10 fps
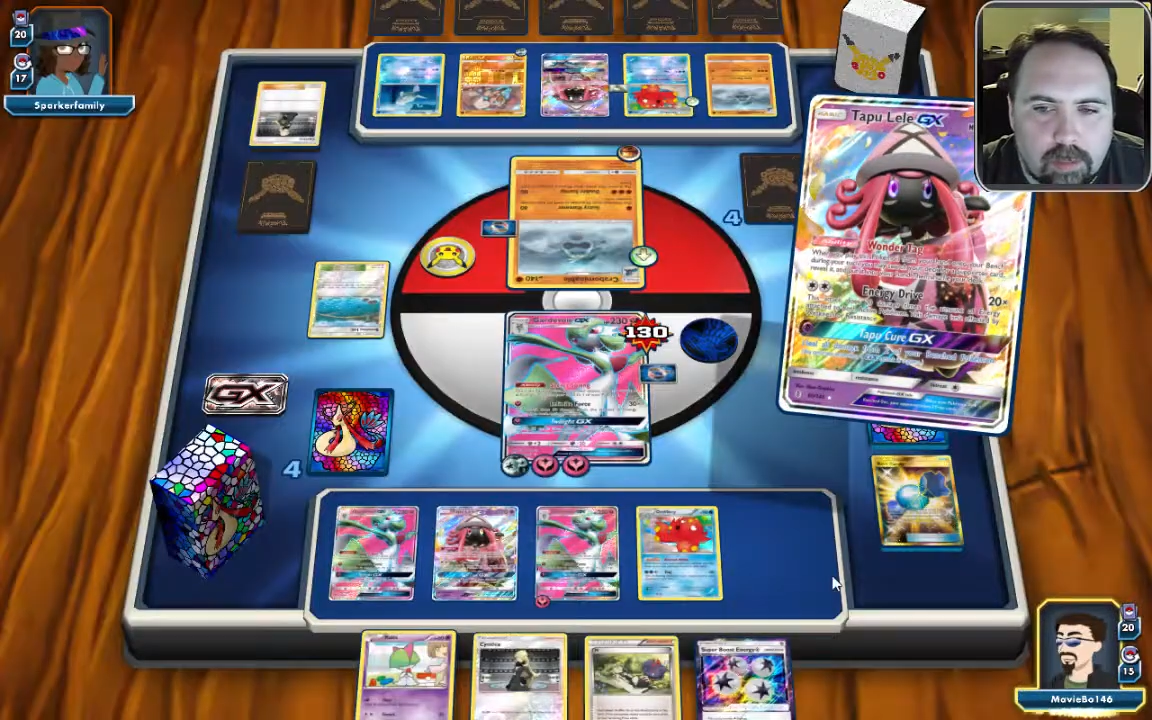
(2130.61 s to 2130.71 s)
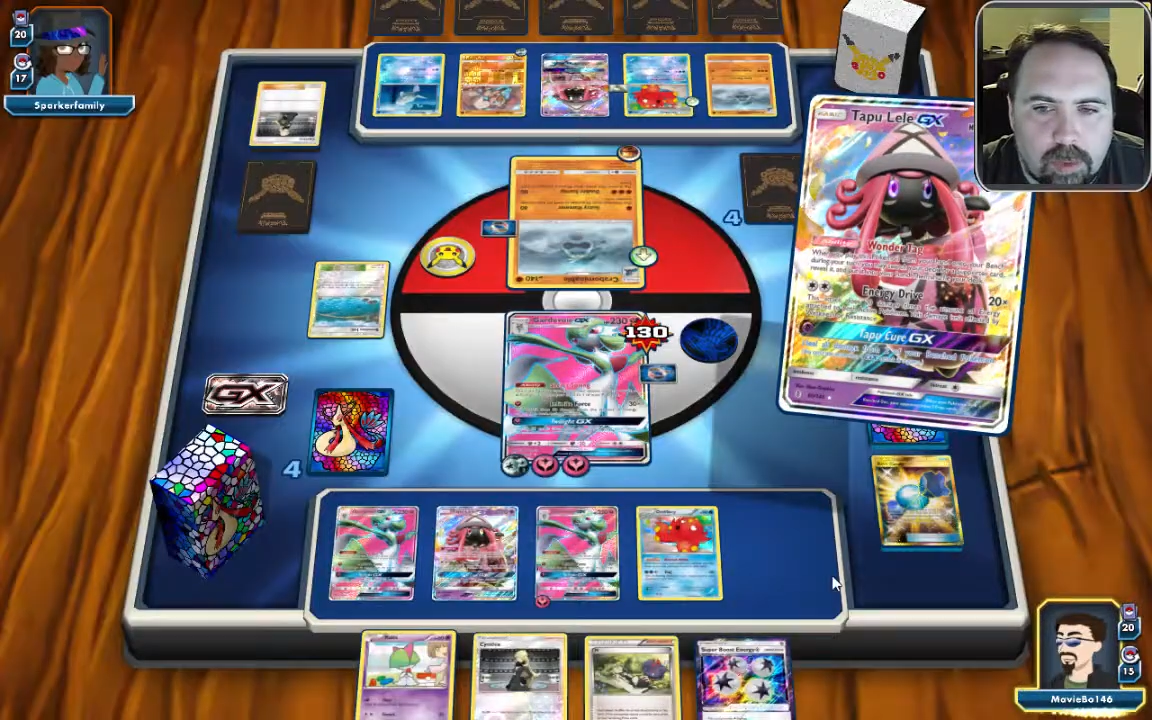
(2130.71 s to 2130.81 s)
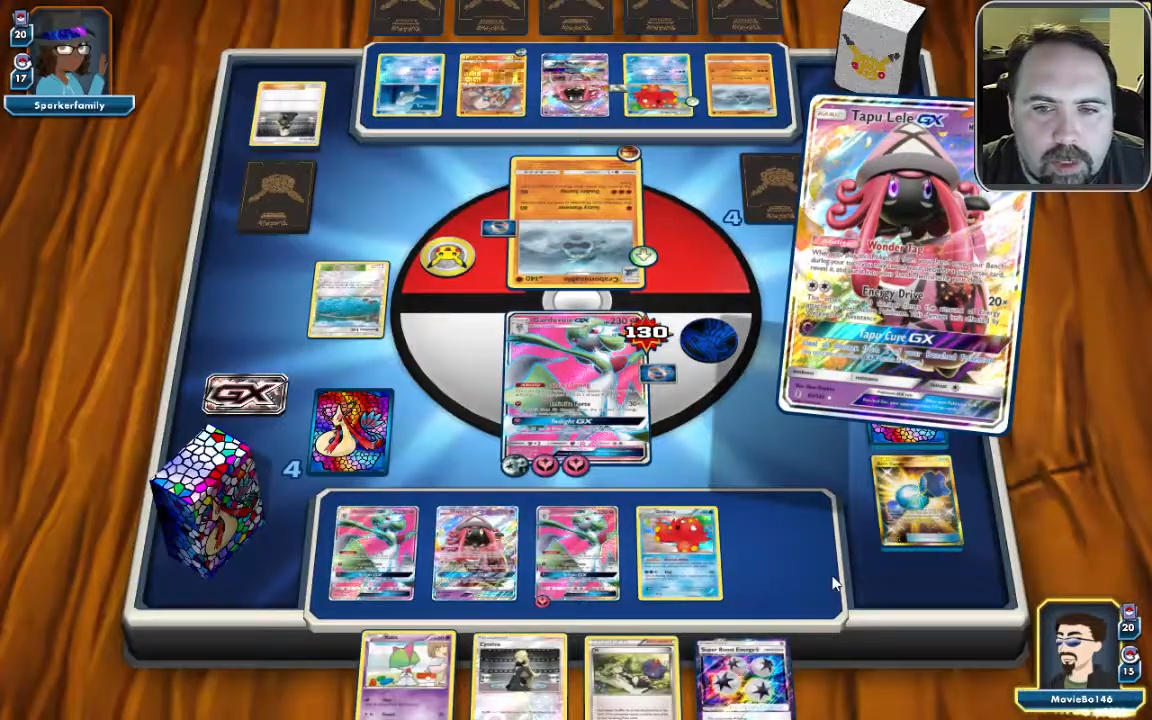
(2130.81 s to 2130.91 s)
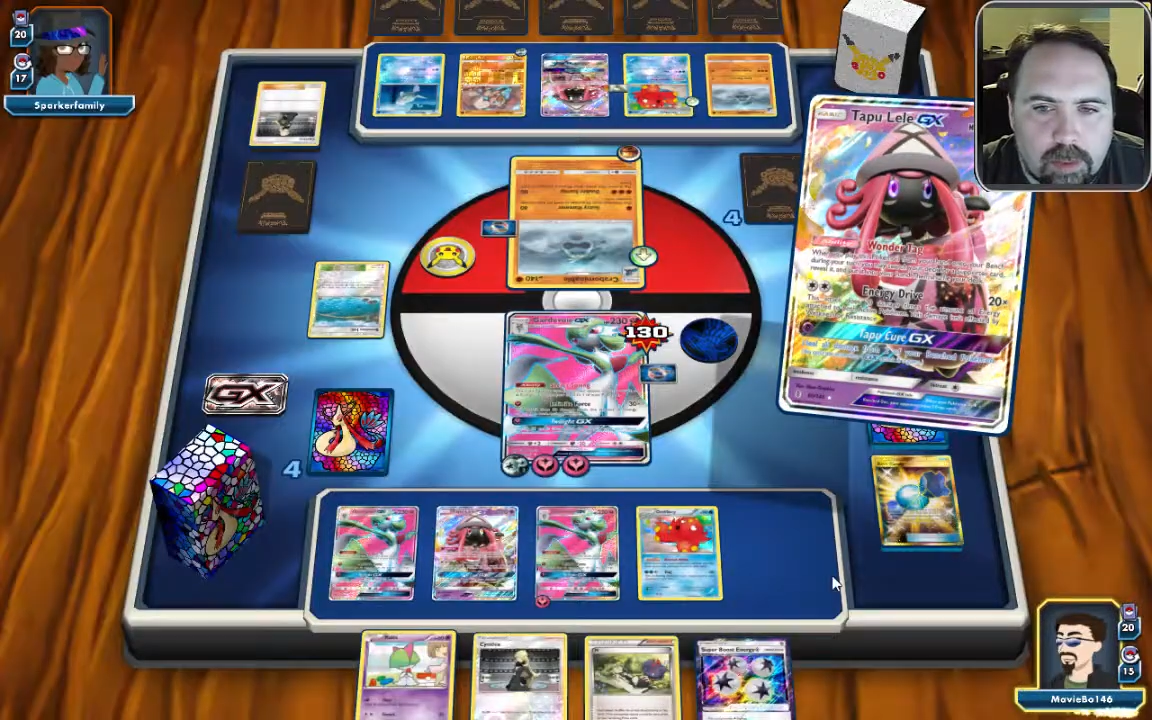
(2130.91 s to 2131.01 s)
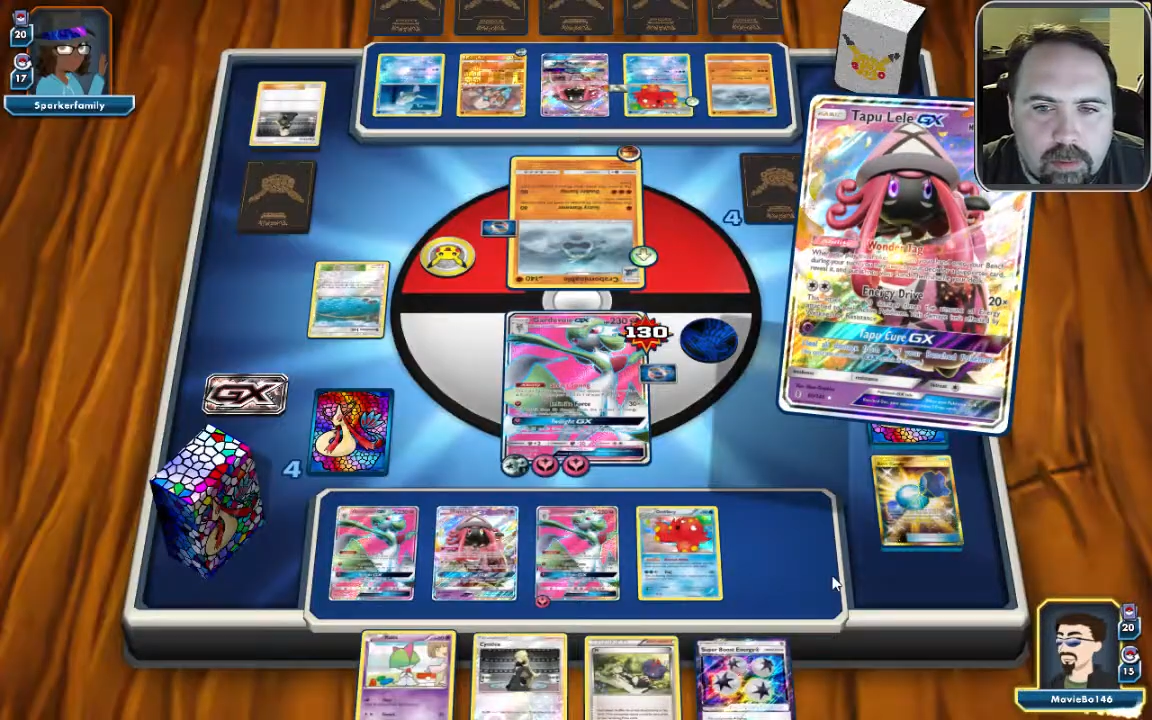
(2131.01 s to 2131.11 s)

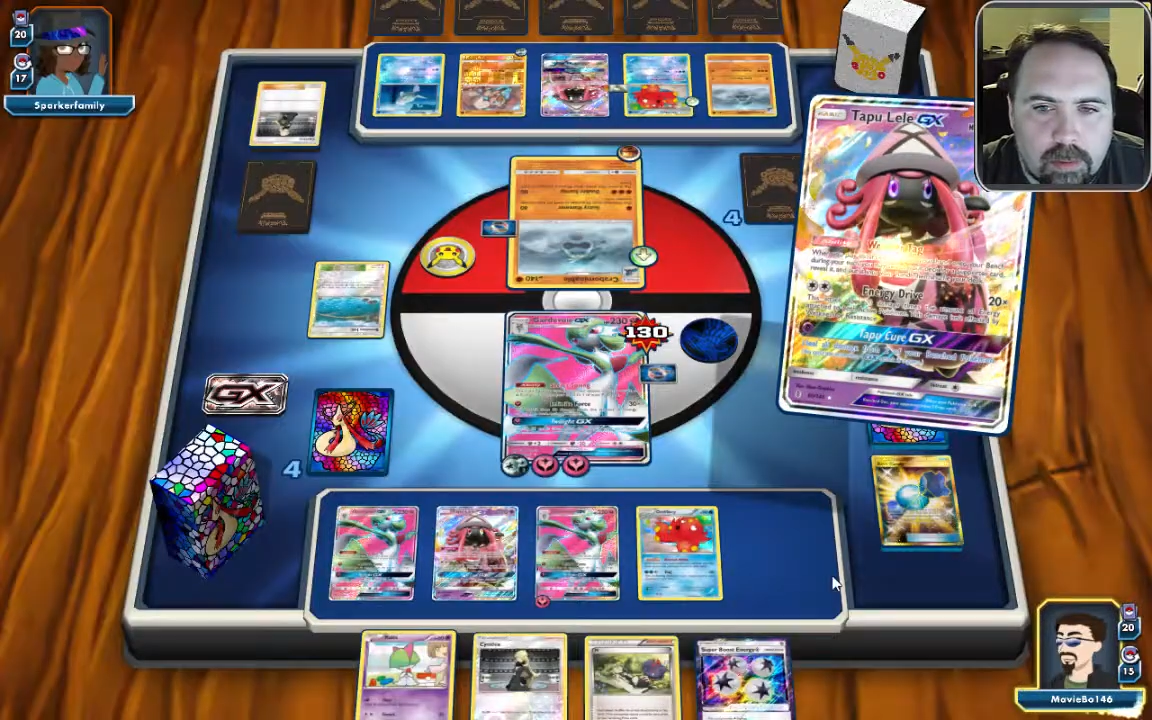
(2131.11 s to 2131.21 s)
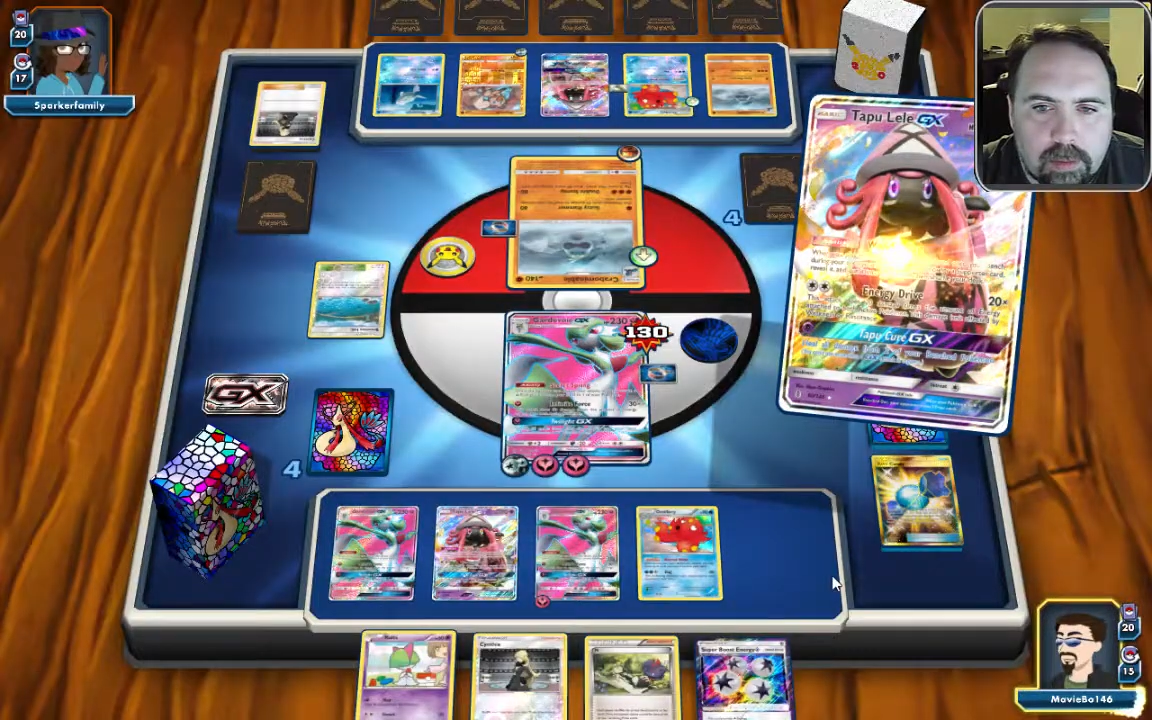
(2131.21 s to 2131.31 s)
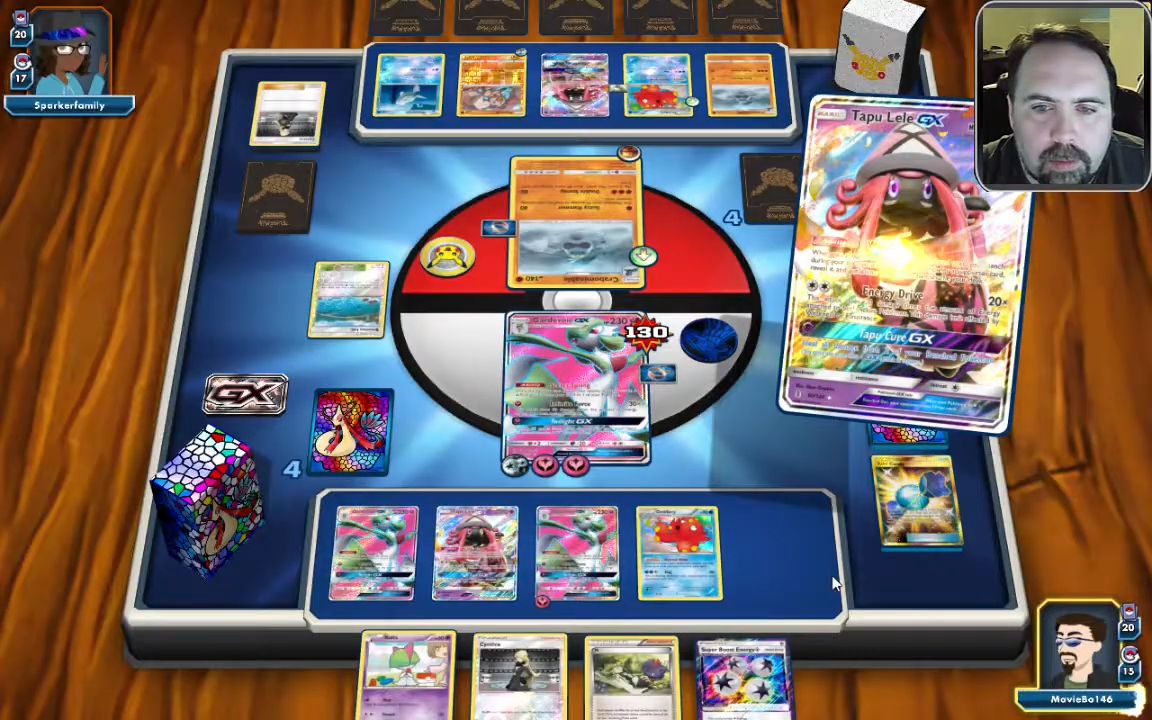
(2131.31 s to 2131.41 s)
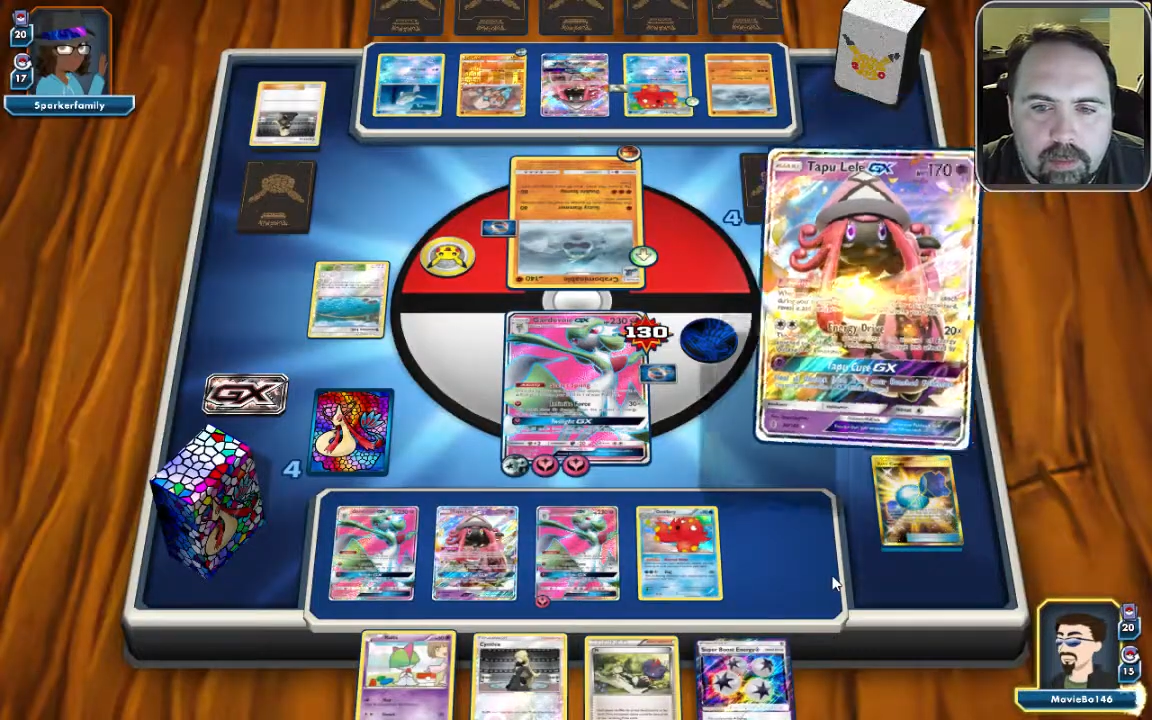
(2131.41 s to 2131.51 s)
one